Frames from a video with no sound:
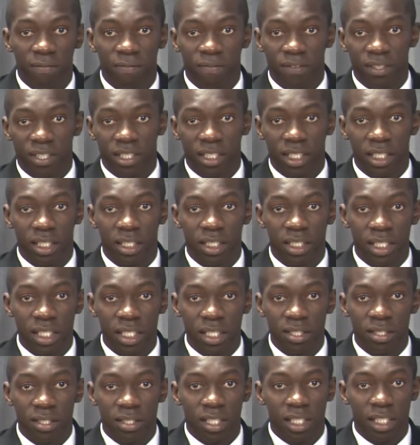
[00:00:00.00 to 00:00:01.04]

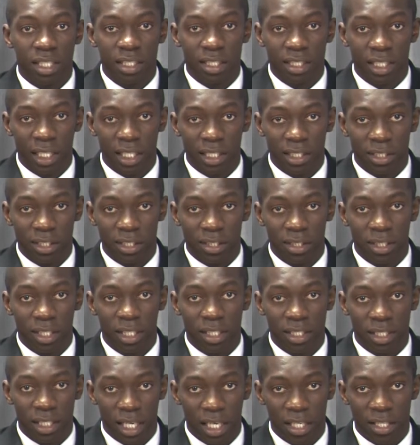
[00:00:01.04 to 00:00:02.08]
facilities intense,
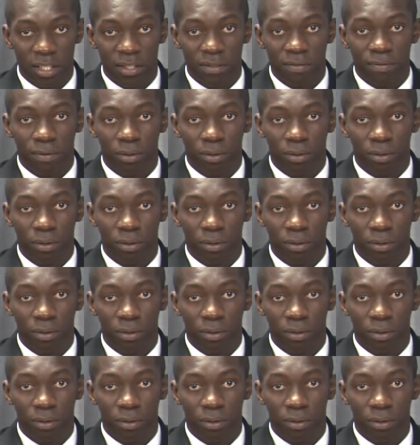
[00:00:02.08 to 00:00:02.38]
intended